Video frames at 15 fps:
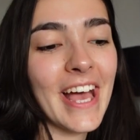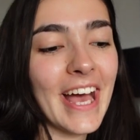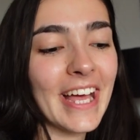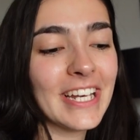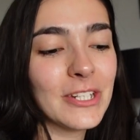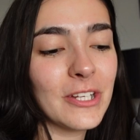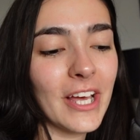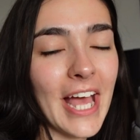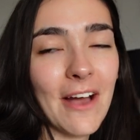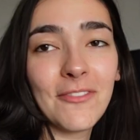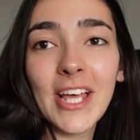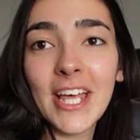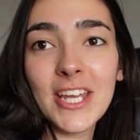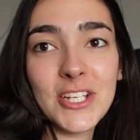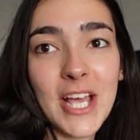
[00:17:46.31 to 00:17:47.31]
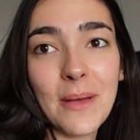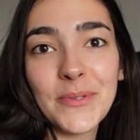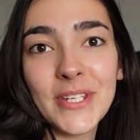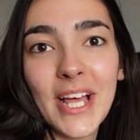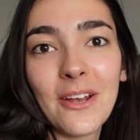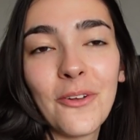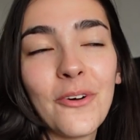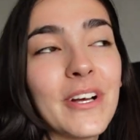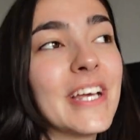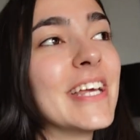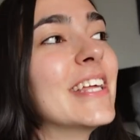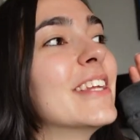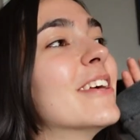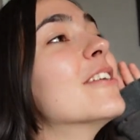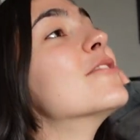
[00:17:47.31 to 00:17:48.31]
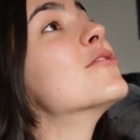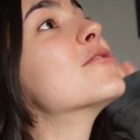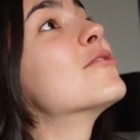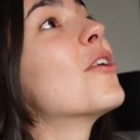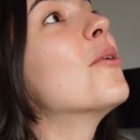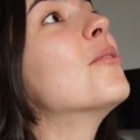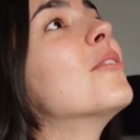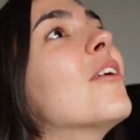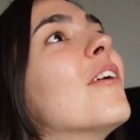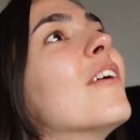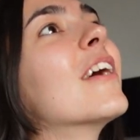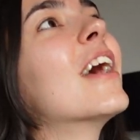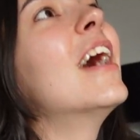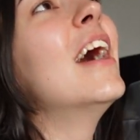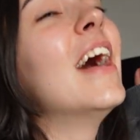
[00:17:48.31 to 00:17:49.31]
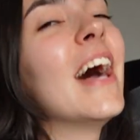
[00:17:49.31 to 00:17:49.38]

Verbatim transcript: and I haven't had a chapter that long in so long